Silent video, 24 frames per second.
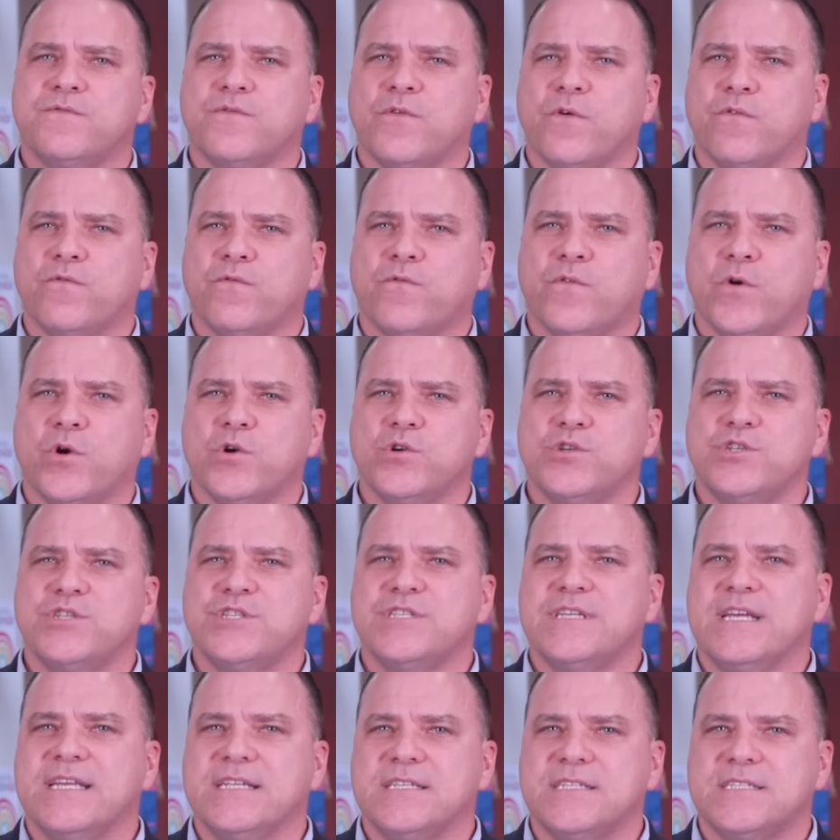for
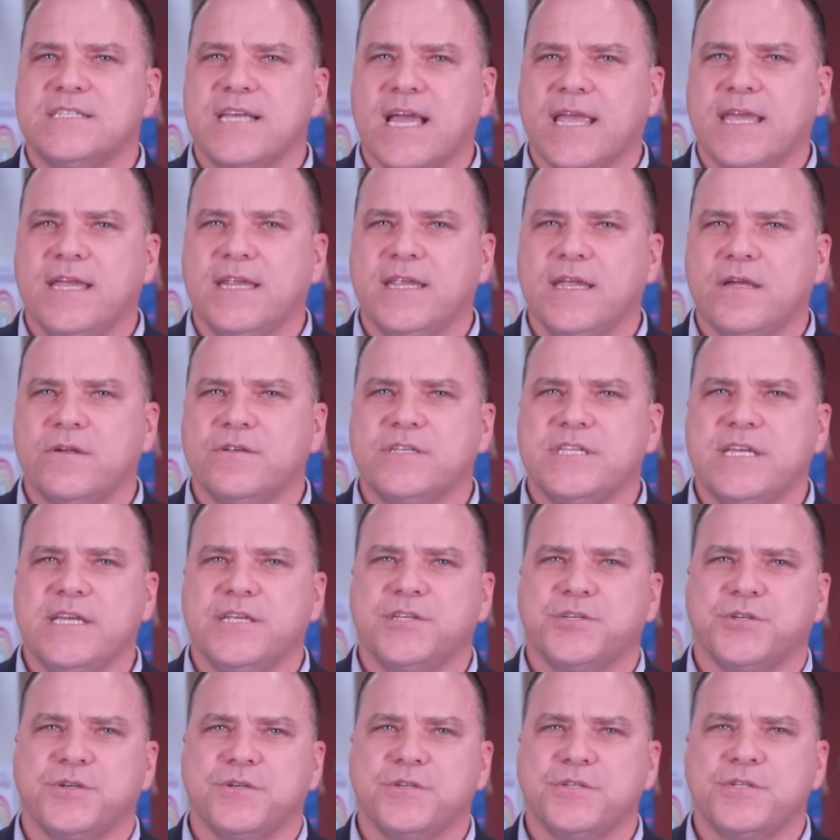first and second year
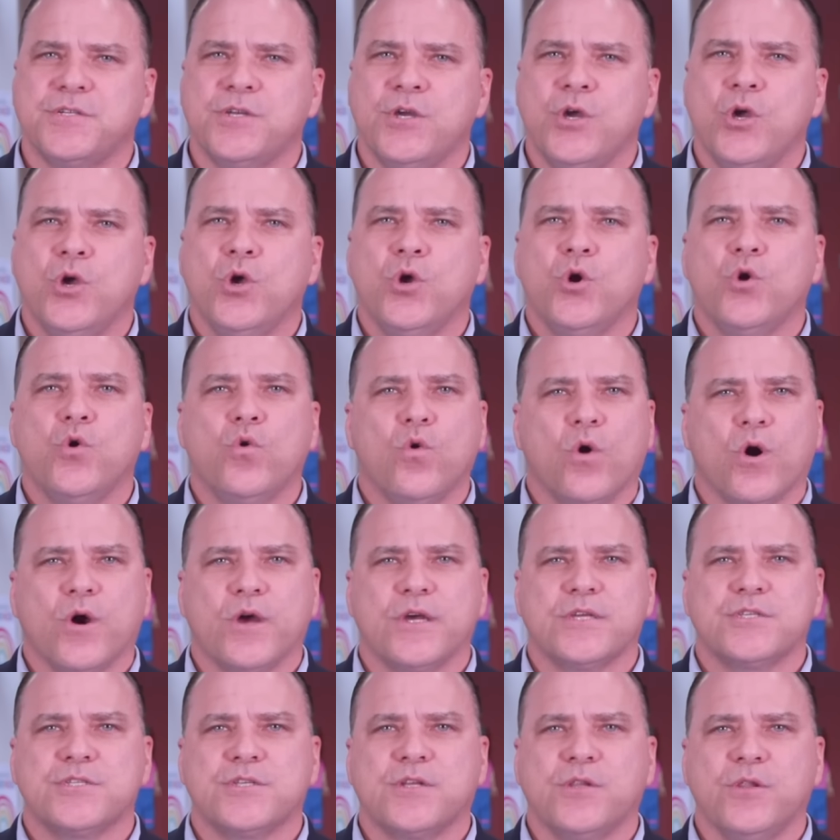teachers who are
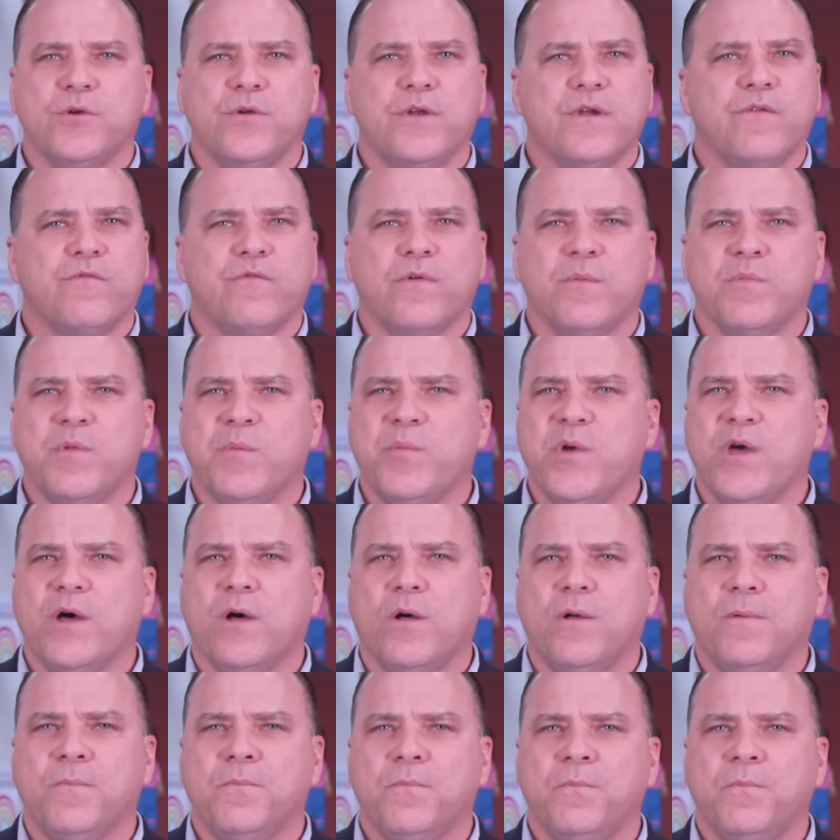excluded from the bill,